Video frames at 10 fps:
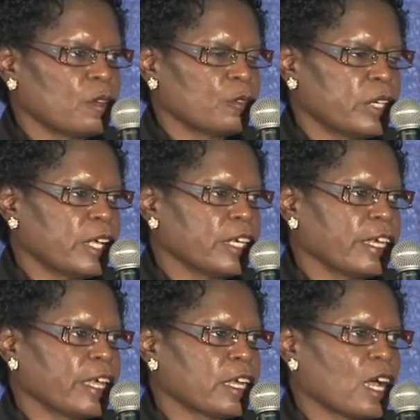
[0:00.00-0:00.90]
when they
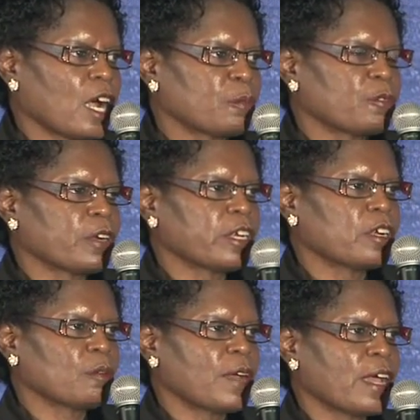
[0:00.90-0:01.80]
had operated
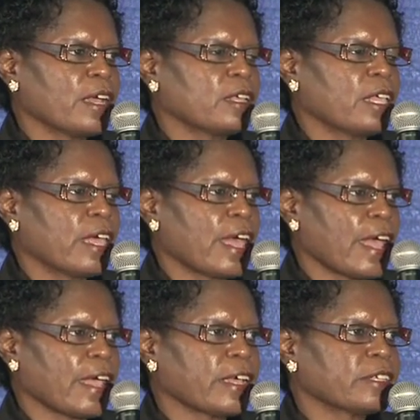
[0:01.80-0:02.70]
on my
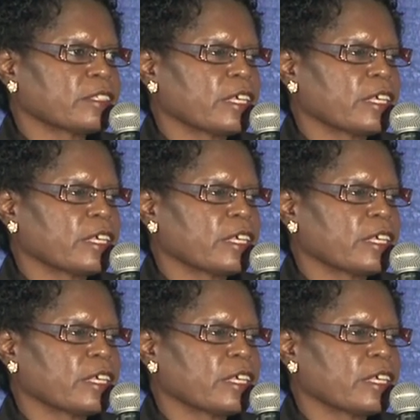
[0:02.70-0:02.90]
eyes